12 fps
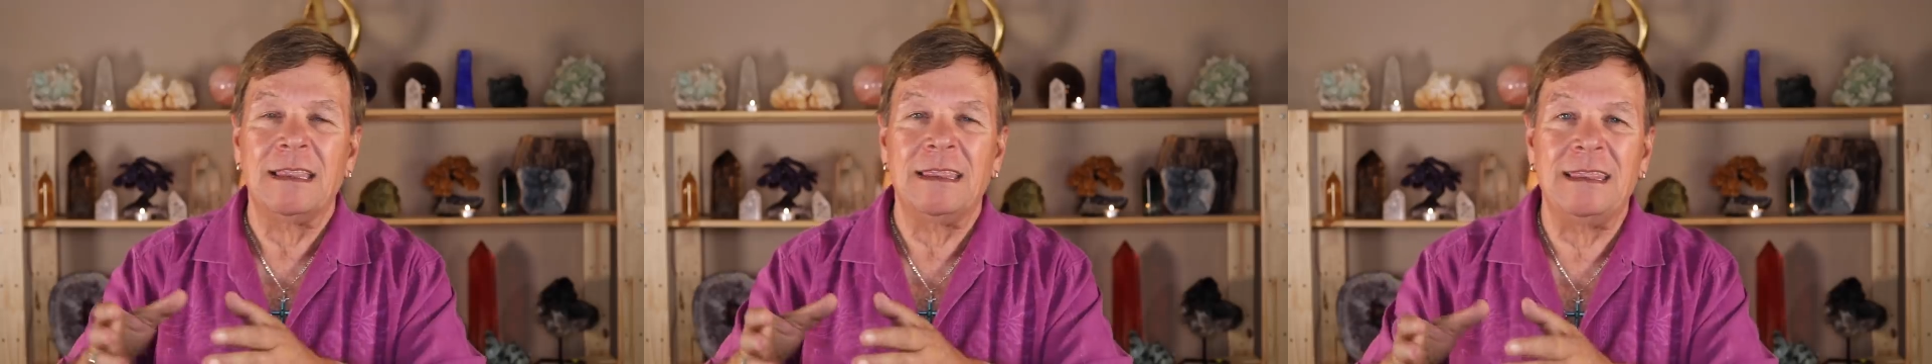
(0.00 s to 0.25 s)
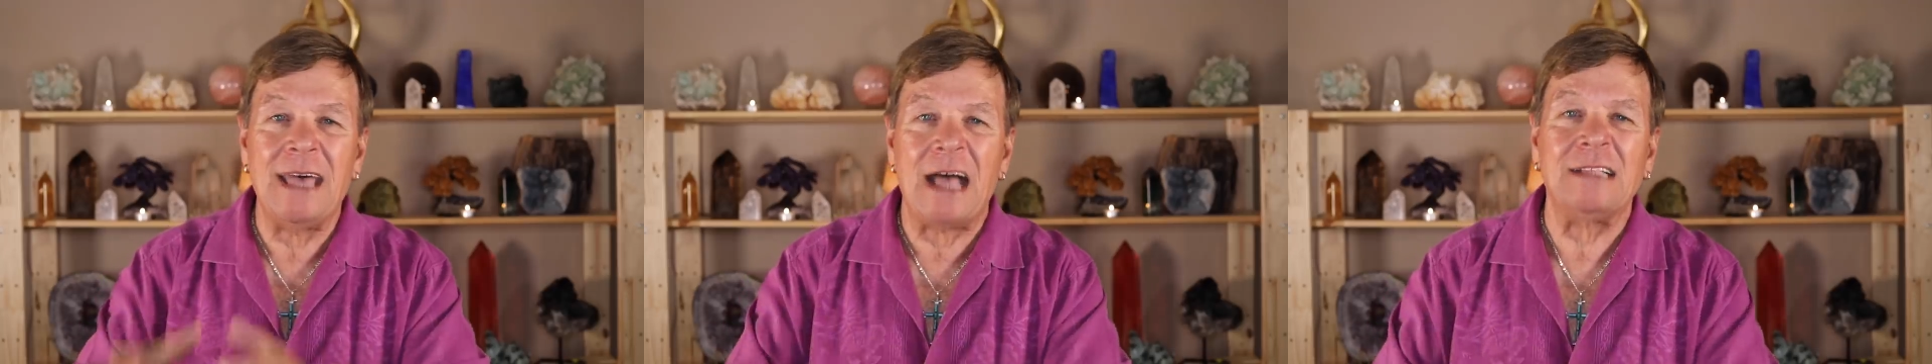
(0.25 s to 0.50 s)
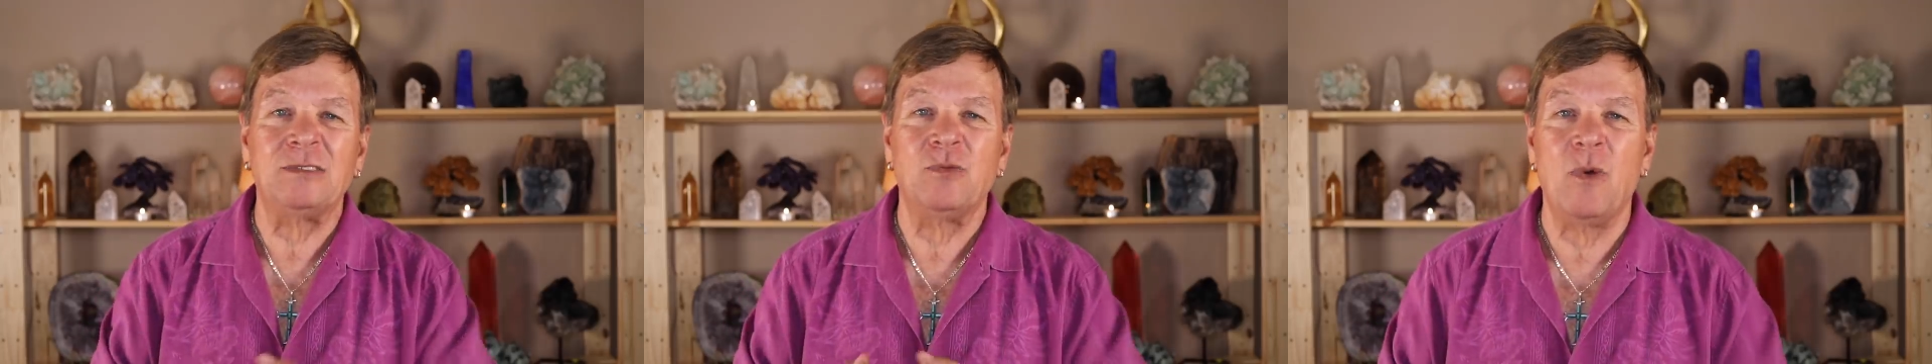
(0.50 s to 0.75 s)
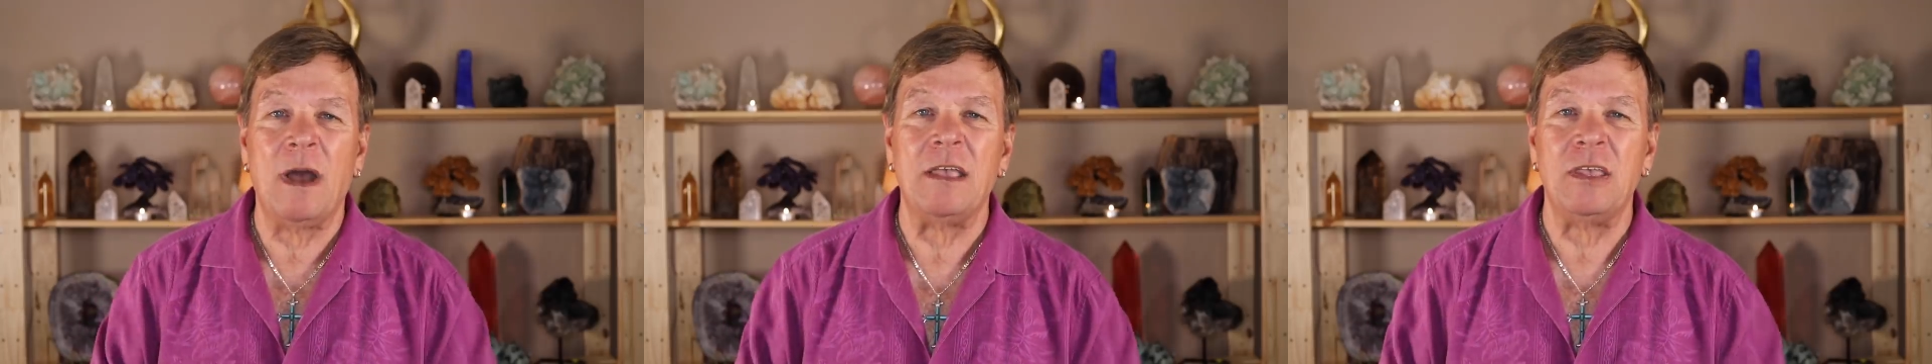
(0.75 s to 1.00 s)
that's
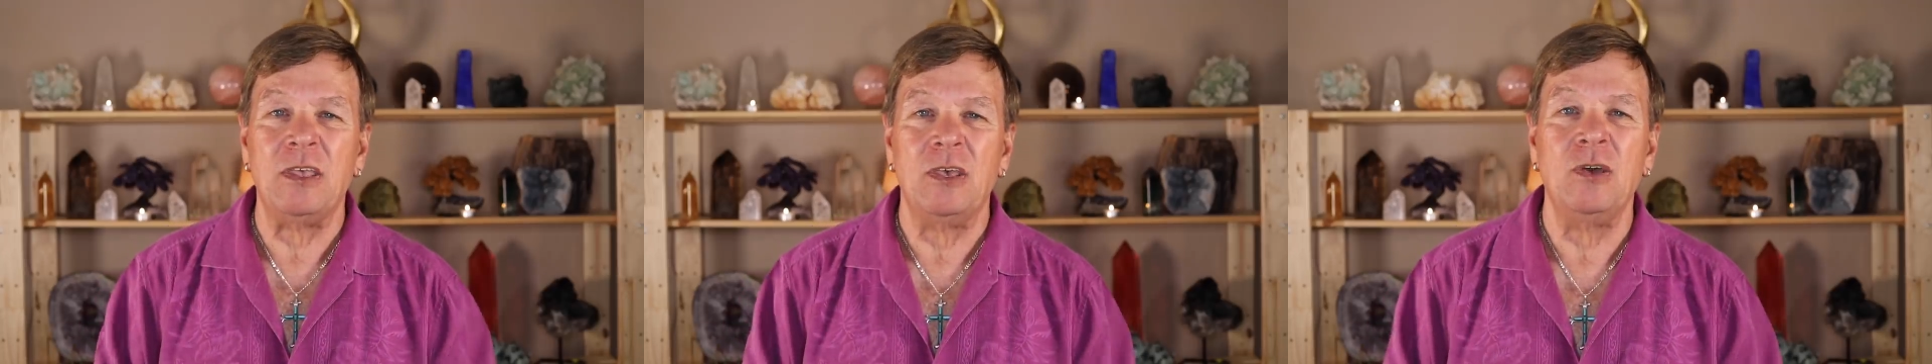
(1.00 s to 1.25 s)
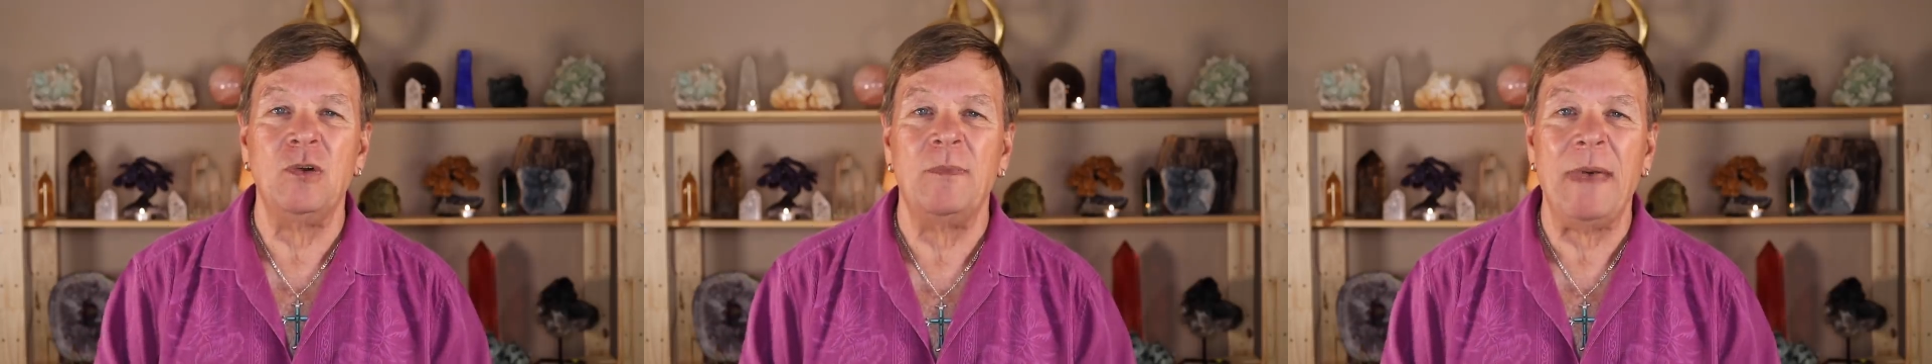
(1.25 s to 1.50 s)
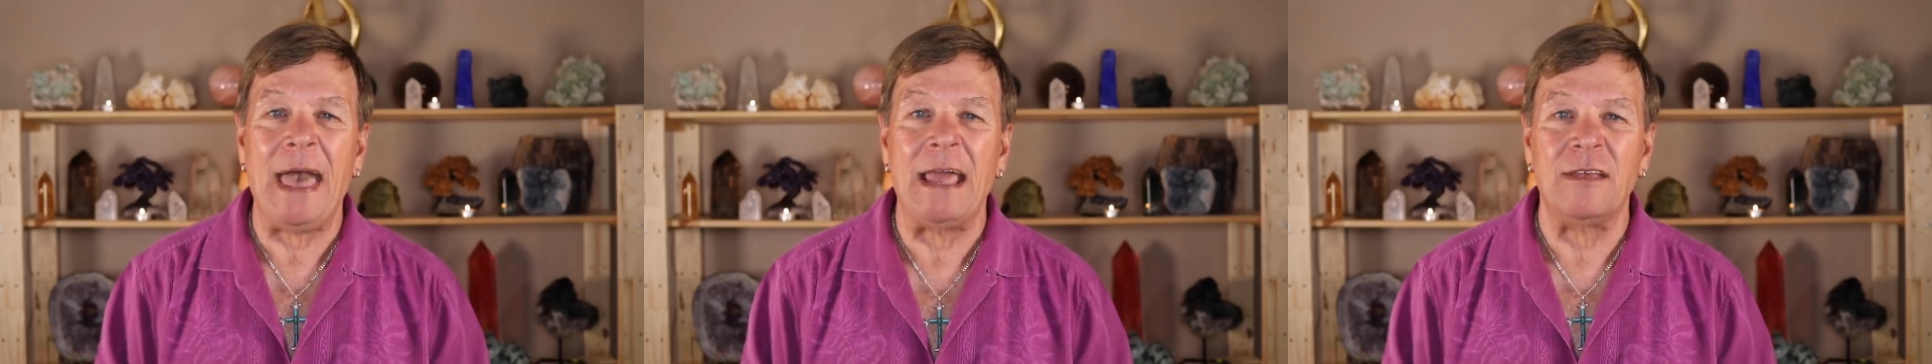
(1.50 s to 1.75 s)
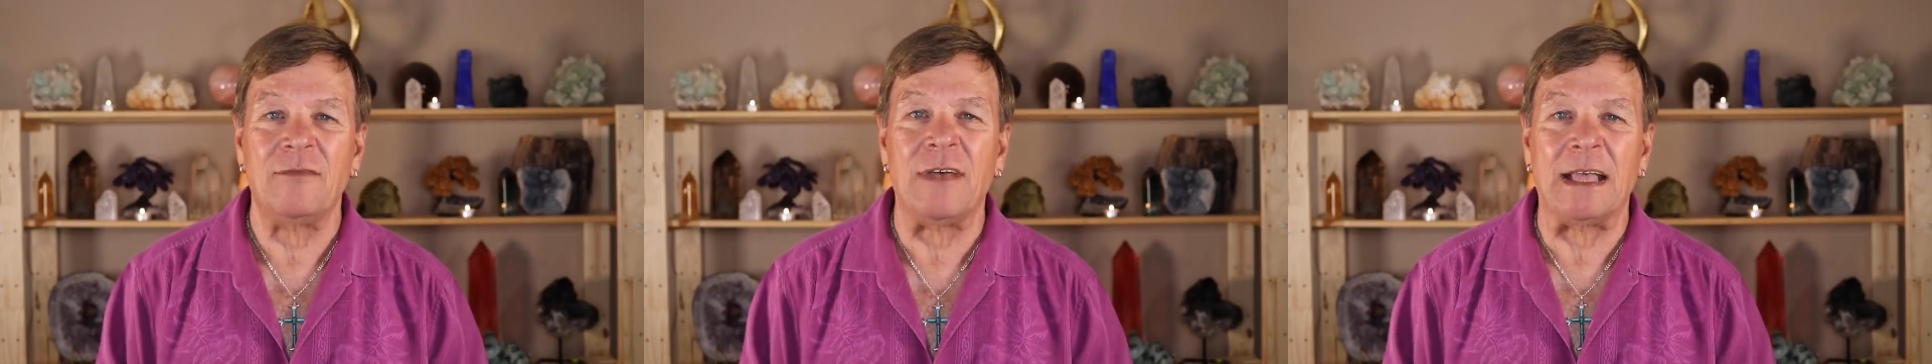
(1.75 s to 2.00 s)
what you
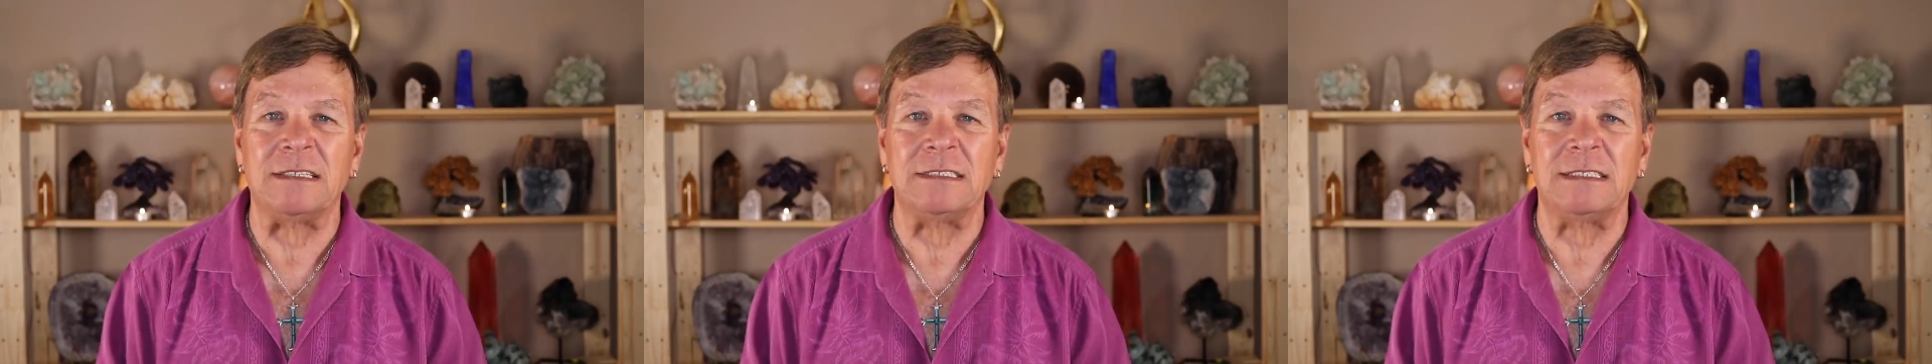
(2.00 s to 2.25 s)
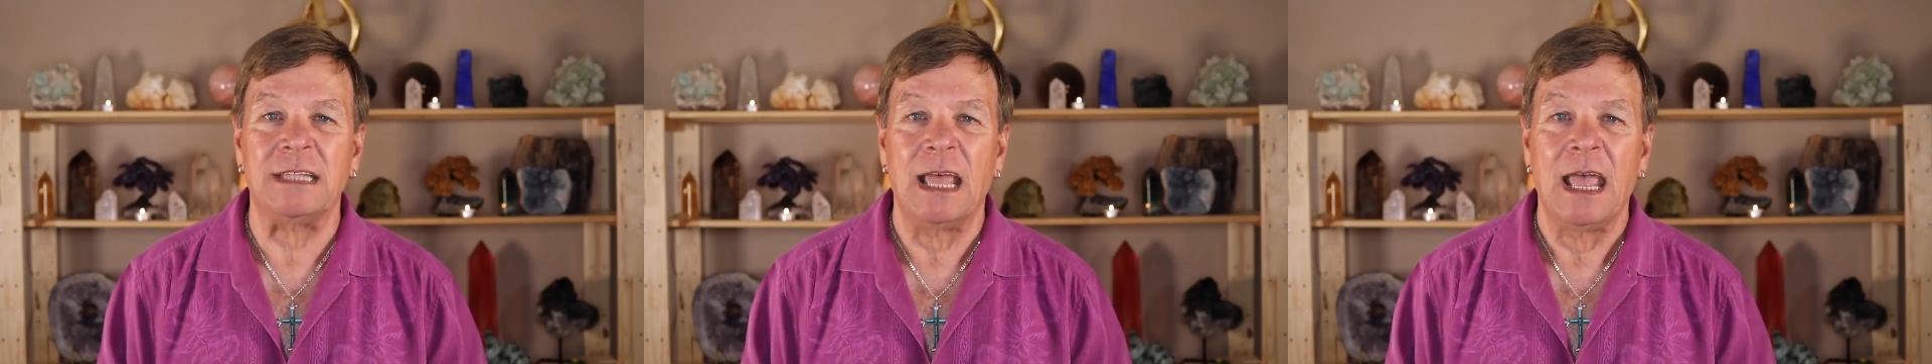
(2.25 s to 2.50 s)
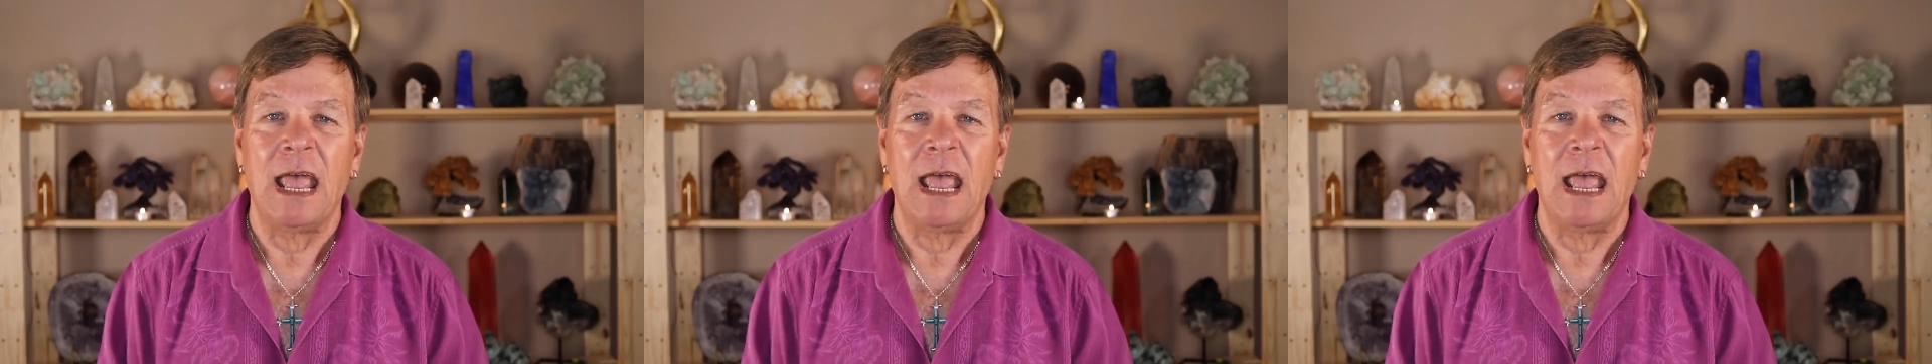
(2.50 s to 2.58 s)
manifest.